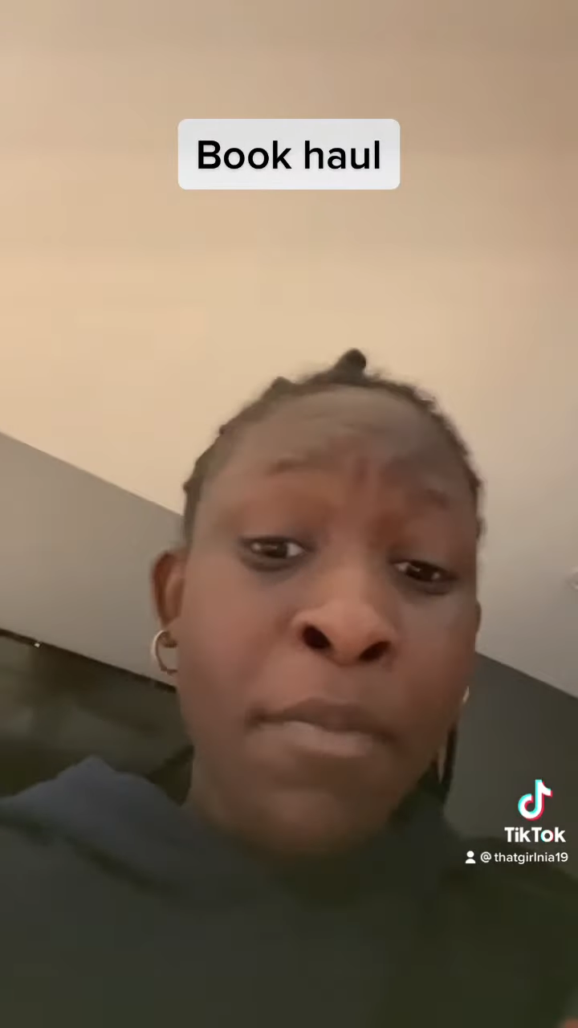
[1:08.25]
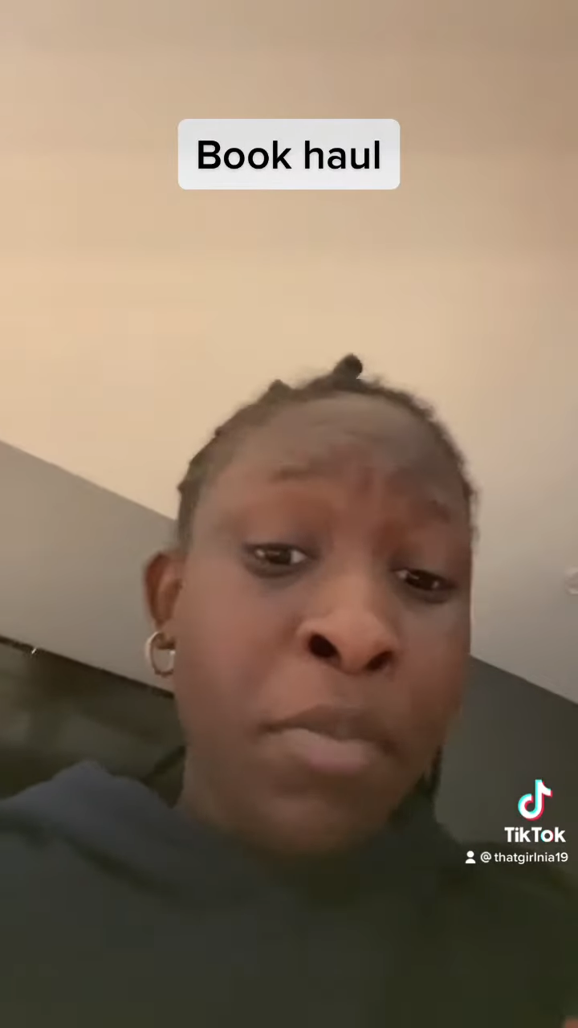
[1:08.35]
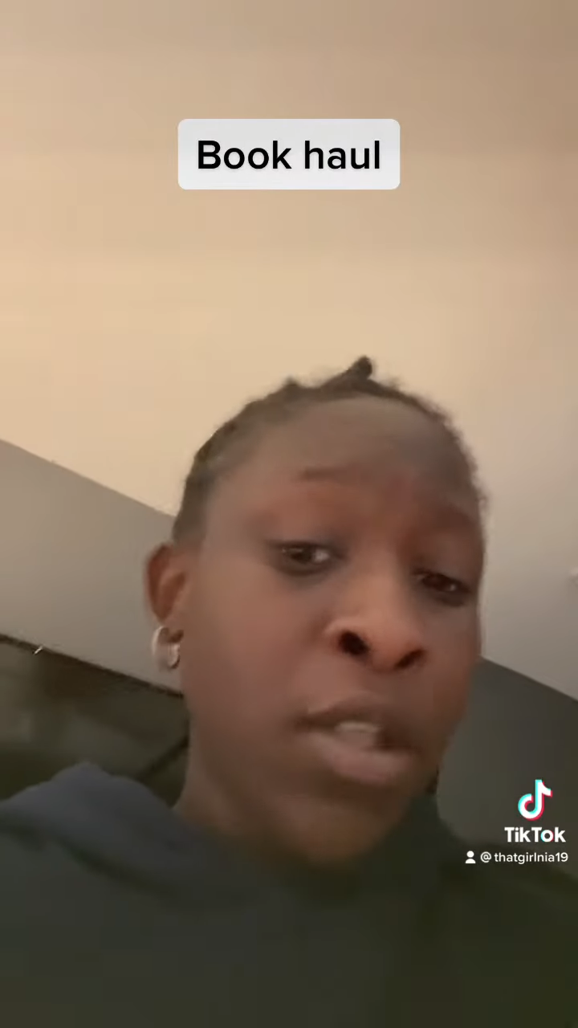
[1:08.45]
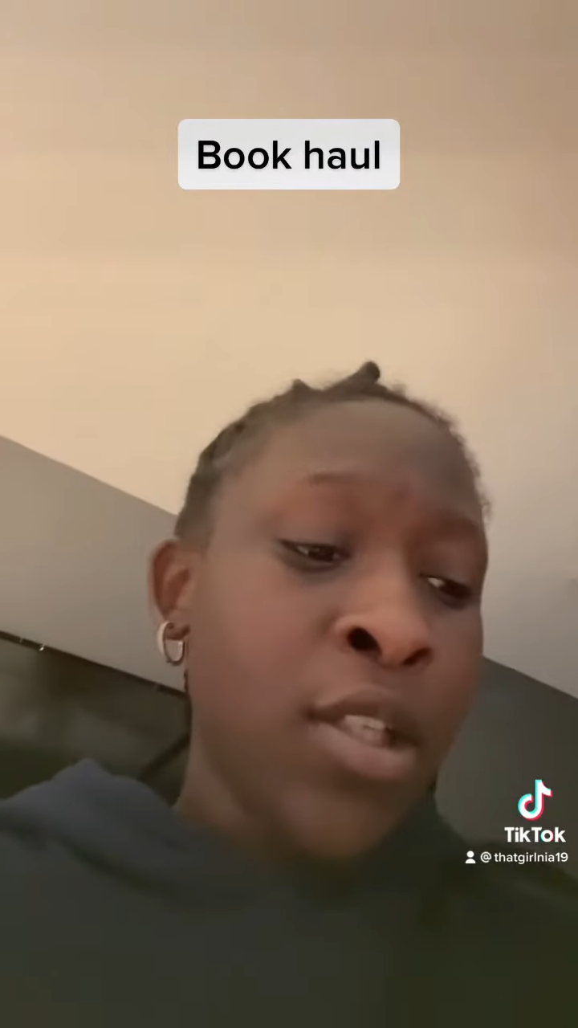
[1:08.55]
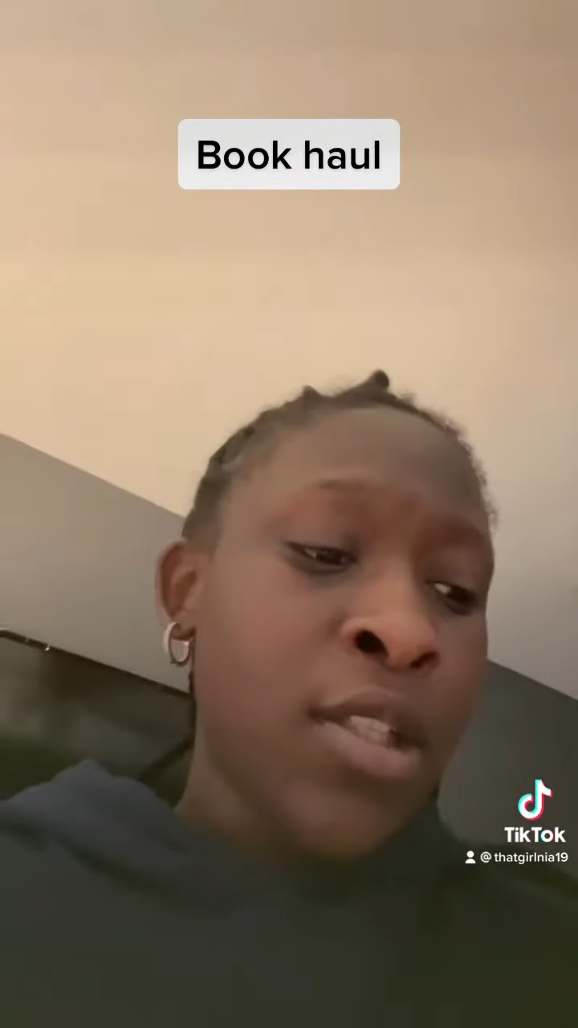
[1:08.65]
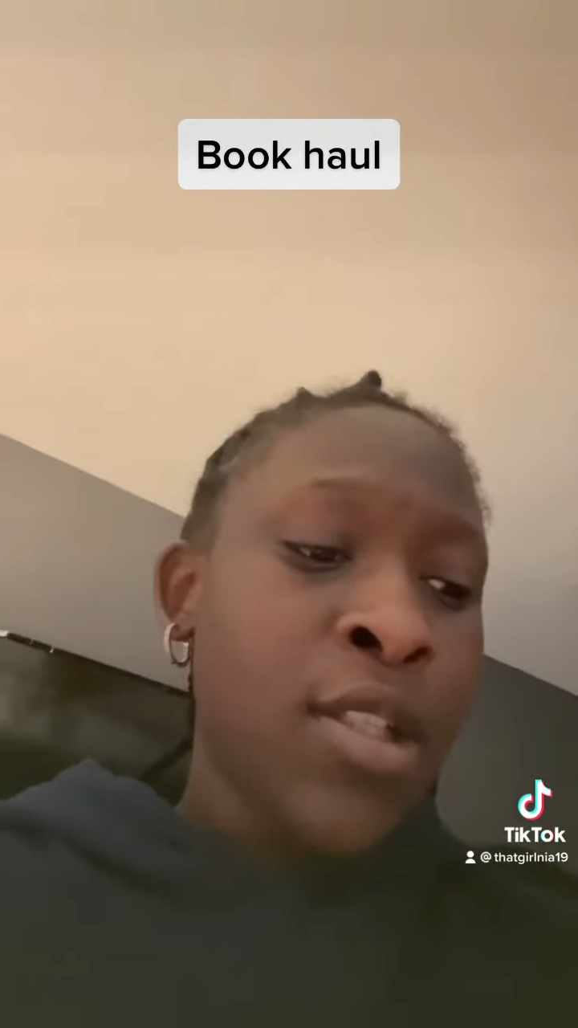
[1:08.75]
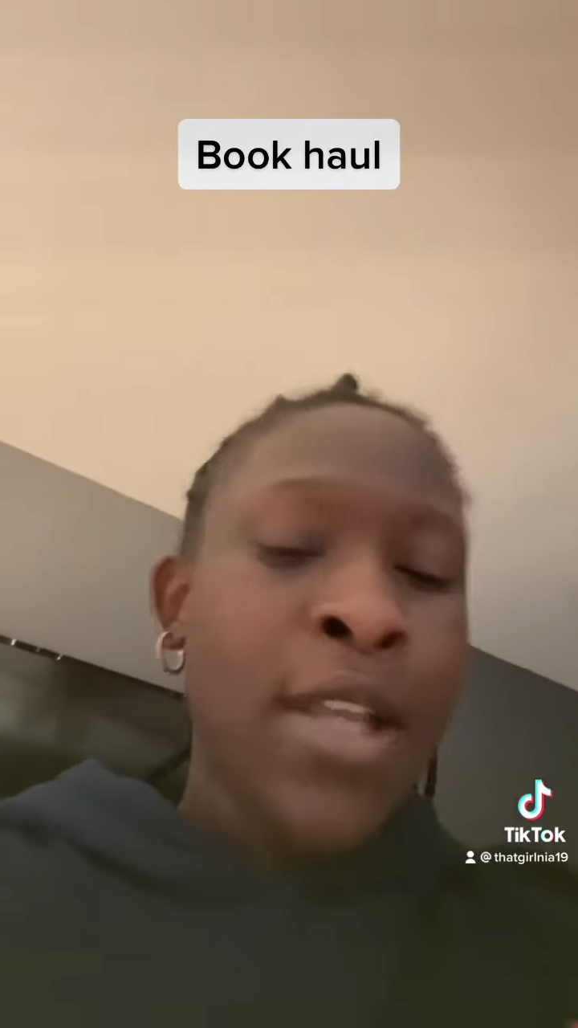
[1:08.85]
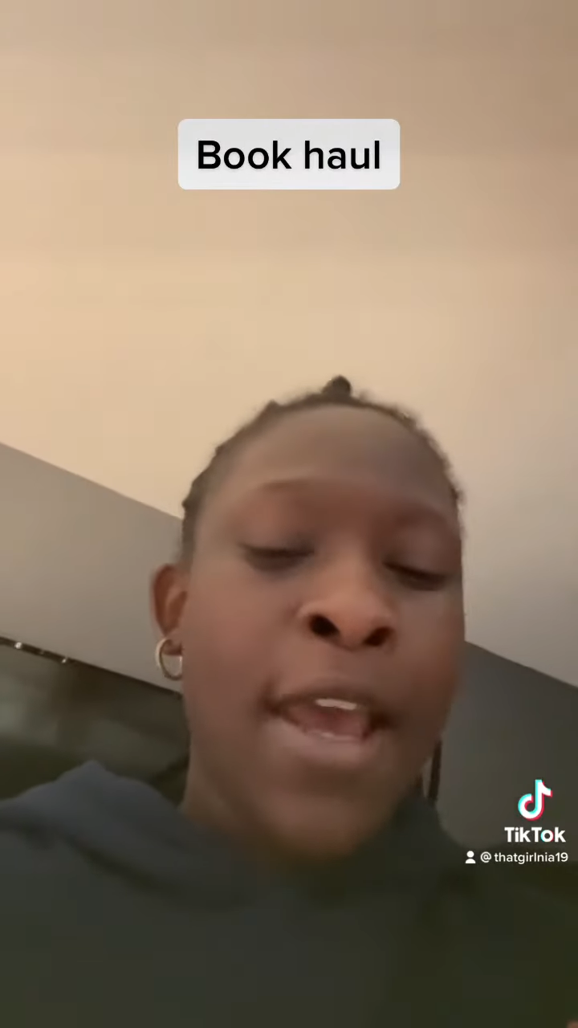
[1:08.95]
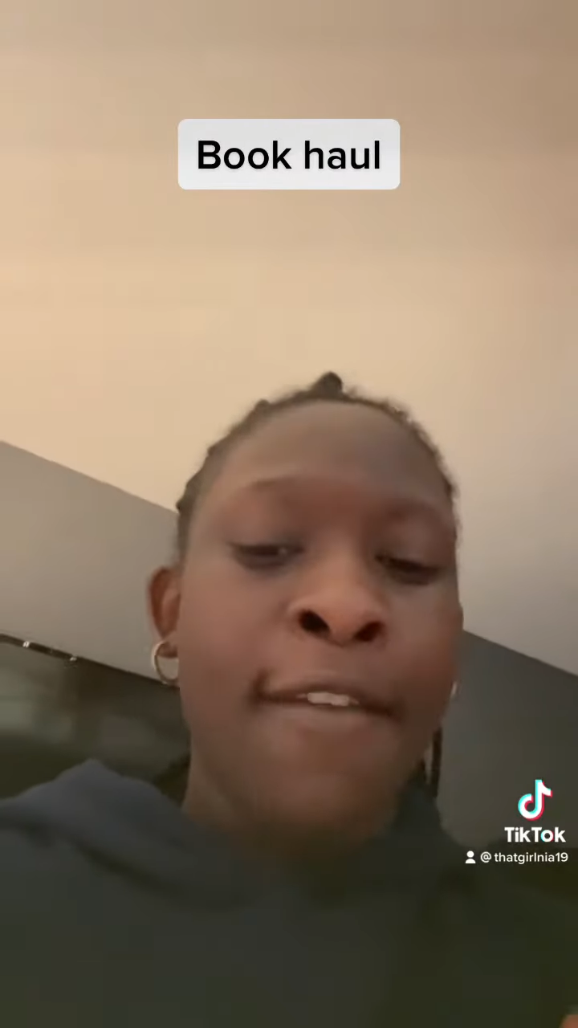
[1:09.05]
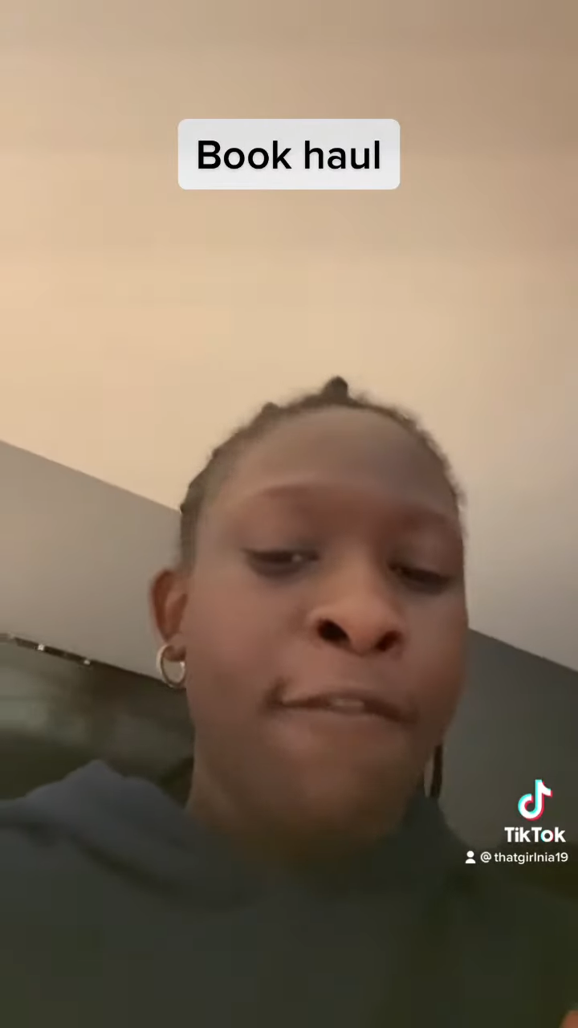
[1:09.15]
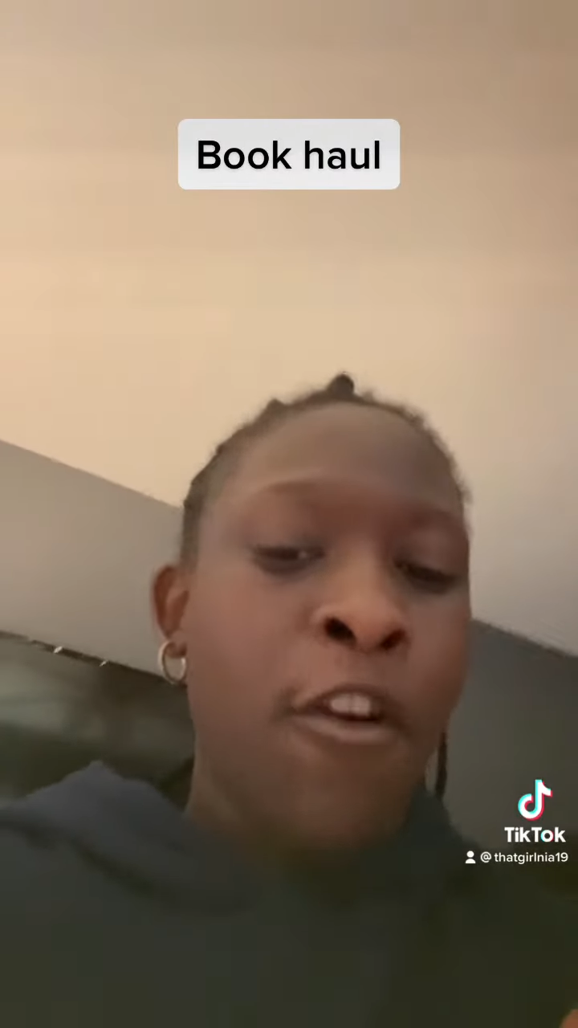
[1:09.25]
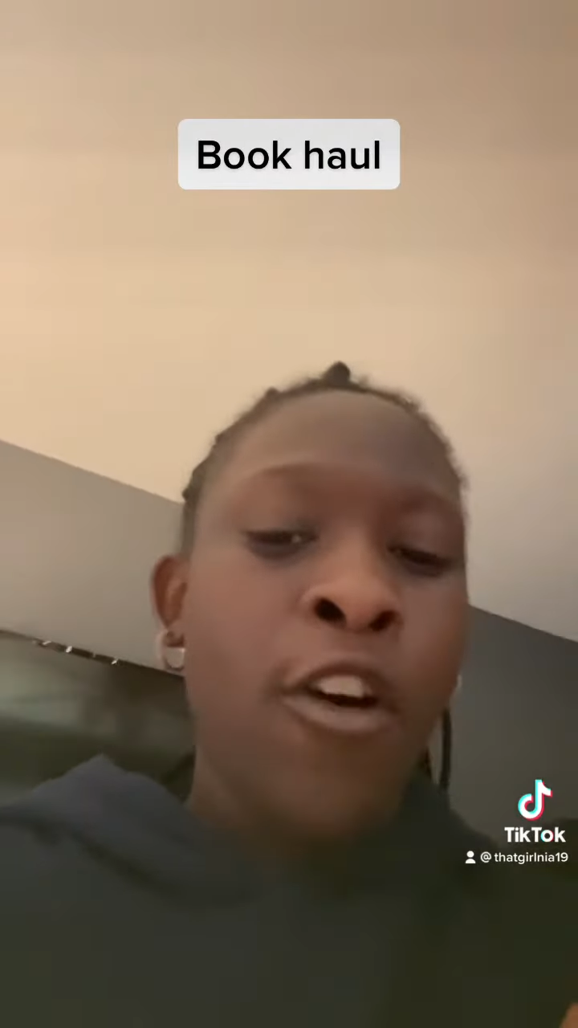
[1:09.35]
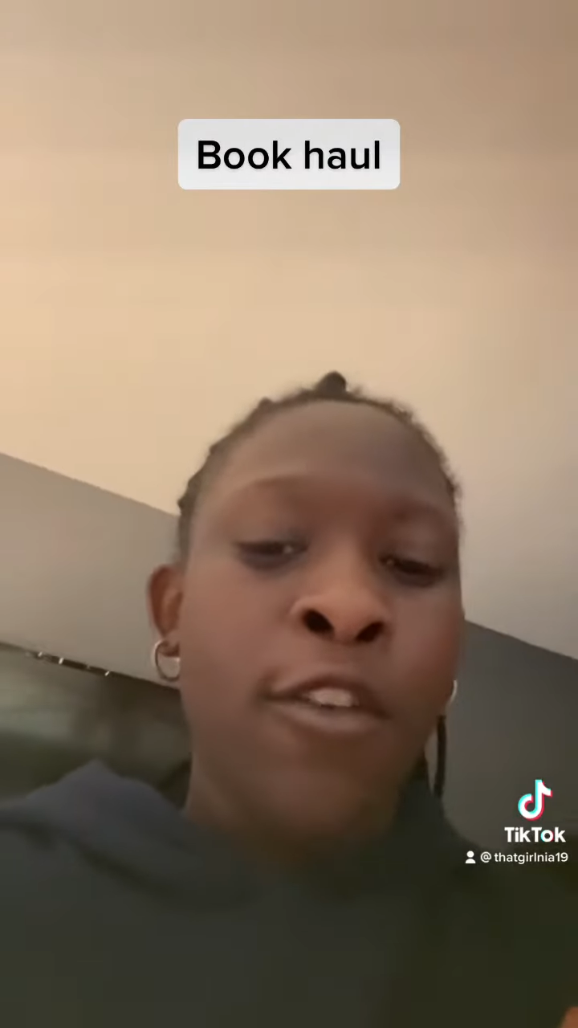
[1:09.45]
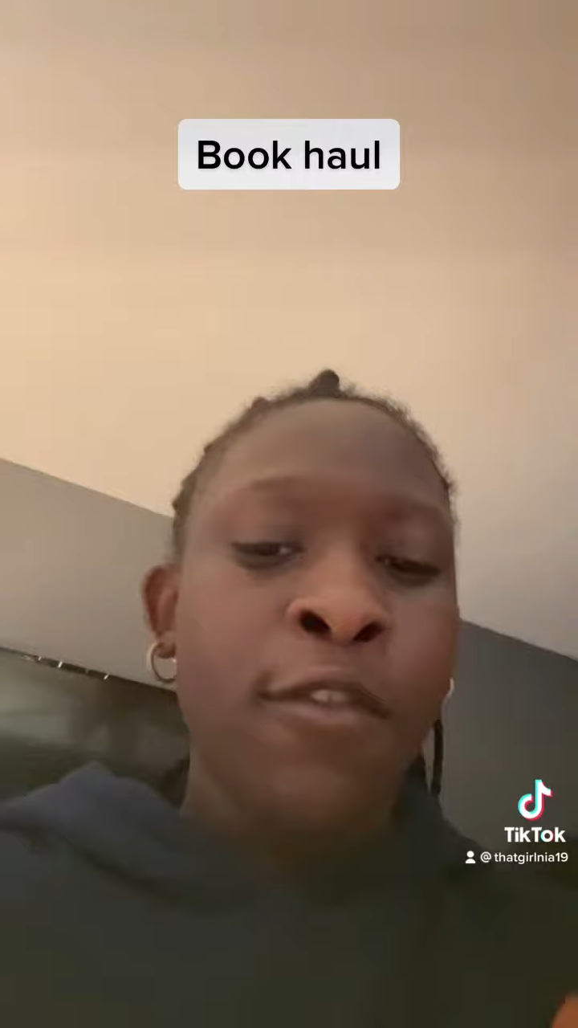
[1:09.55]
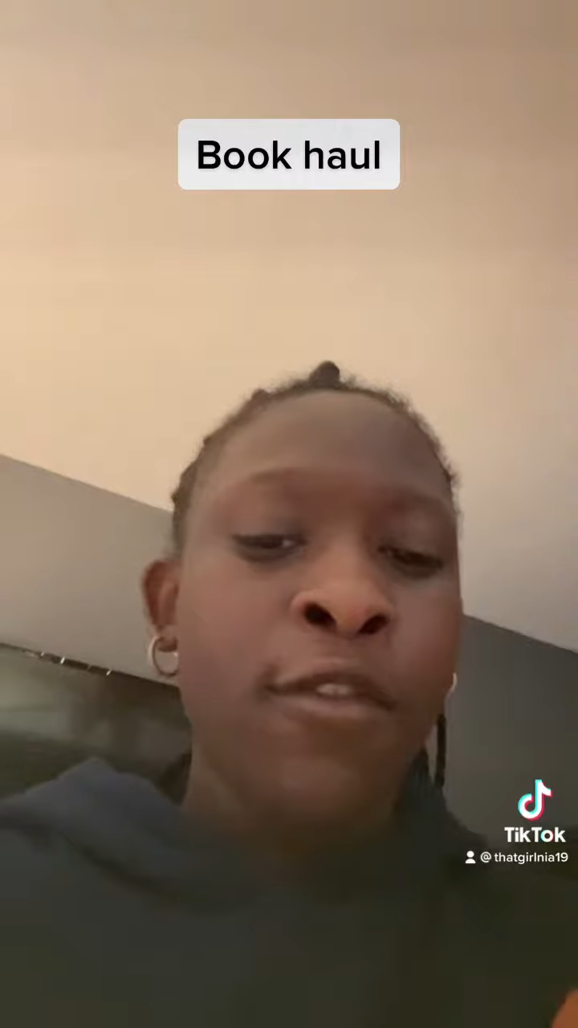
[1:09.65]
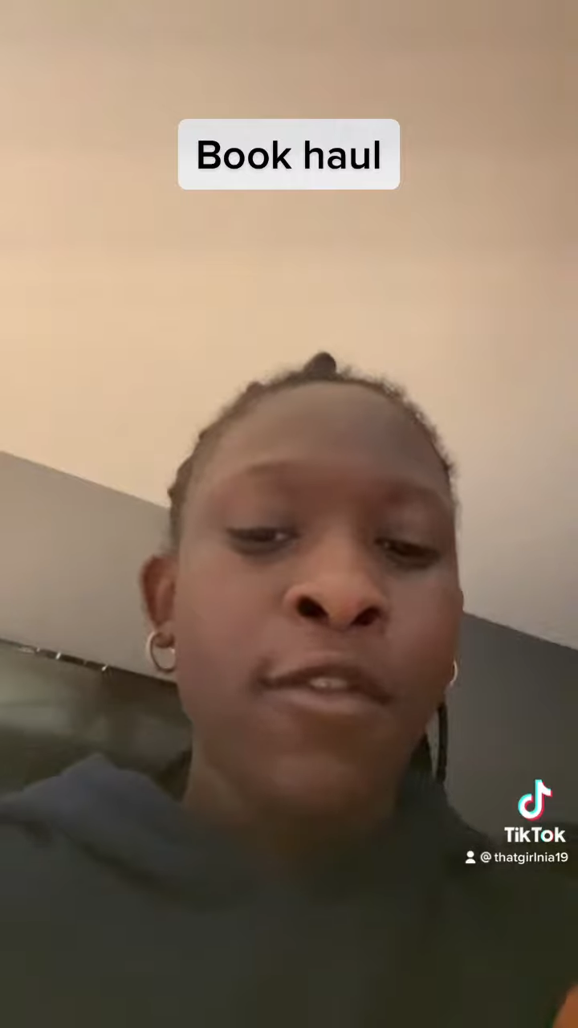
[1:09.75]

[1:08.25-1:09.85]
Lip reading: books that involve